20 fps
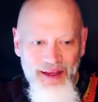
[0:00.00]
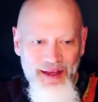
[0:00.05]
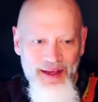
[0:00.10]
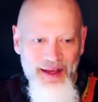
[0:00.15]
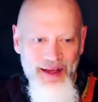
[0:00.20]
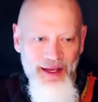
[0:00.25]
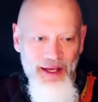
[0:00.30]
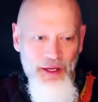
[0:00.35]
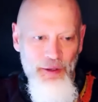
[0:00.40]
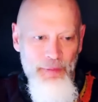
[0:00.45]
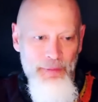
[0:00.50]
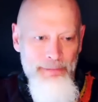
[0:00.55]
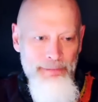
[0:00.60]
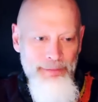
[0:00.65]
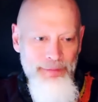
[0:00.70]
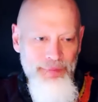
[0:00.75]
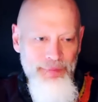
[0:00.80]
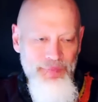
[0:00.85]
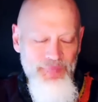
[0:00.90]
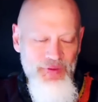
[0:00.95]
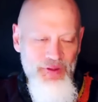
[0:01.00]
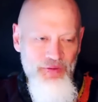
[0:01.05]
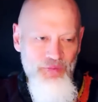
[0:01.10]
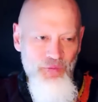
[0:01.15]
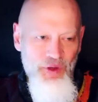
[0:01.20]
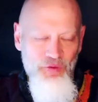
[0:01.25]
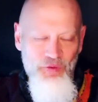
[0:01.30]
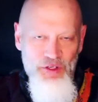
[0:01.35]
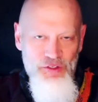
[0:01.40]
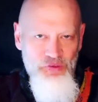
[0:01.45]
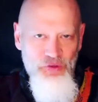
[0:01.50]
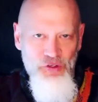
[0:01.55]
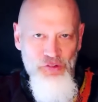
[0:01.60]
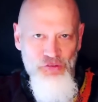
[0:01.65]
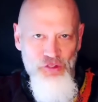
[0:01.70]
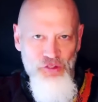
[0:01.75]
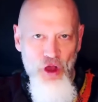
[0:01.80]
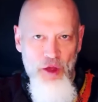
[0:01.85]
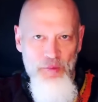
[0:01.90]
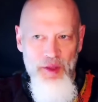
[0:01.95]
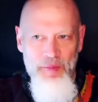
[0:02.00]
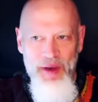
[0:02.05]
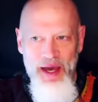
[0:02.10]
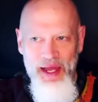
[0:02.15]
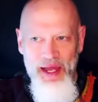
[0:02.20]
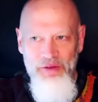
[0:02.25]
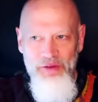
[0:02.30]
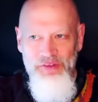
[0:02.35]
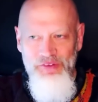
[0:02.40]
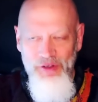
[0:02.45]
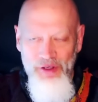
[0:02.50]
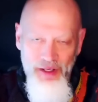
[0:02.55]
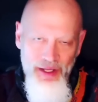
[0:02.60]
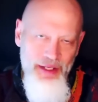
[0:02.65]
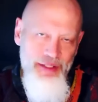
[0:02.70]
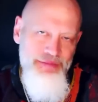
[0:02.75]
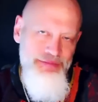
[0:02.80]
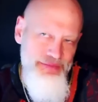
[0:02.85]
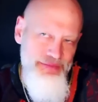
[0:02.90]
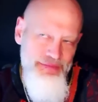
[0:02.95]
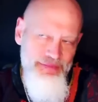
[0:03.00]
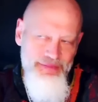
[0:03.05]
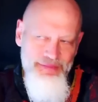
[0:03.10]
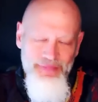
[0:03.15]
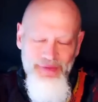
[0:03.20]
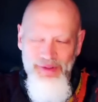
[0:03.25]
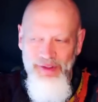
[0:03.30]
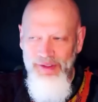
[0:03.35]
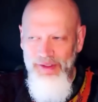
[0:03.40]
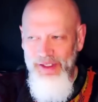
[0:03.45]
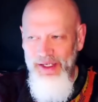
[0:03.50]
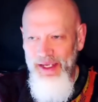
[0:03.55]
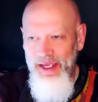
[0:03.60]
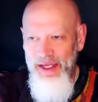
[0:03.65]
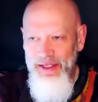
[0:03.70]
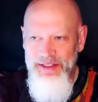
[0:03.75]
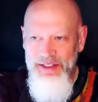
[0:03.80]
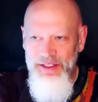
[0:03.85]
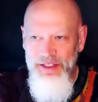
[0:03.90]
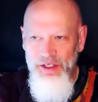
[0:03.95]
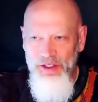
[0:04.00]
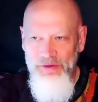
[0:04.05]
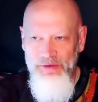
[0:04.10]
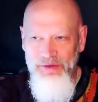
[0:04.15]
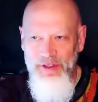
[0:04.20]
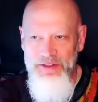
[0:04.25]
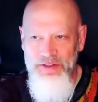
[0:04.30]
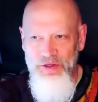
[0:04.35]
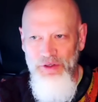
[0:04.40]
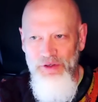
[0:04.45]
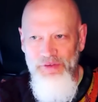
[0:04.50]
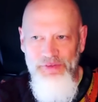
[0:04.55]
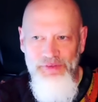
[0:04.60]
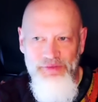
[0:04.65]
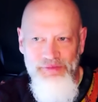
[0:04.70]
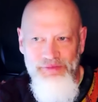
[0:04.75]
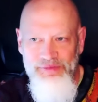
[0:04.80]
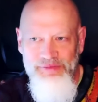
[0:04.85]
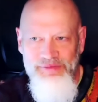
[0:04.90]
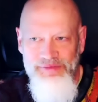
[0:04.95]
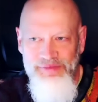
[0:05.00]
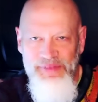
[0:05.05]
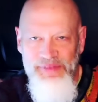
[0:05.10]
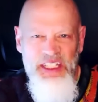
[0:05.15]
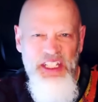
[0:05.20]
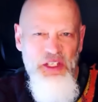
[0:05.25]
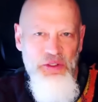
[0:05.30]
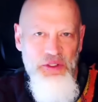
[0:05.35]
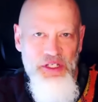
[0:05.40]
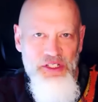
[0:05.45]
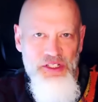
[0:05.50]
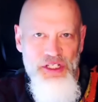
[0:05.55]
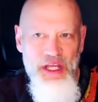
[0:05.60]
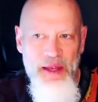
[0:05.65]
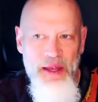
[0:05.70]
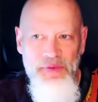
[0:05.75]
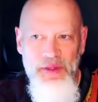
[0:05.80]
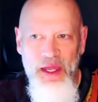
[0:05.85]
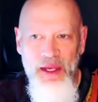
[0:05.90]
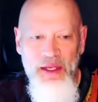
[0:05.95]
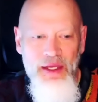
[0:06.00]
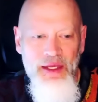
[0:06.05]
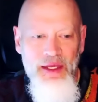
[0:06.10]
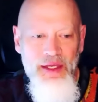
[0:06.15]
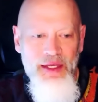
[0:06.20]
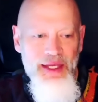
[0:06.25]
When Rich first told me about it, I was sort of like, okay, that's cute. That's sort of cutish type thing.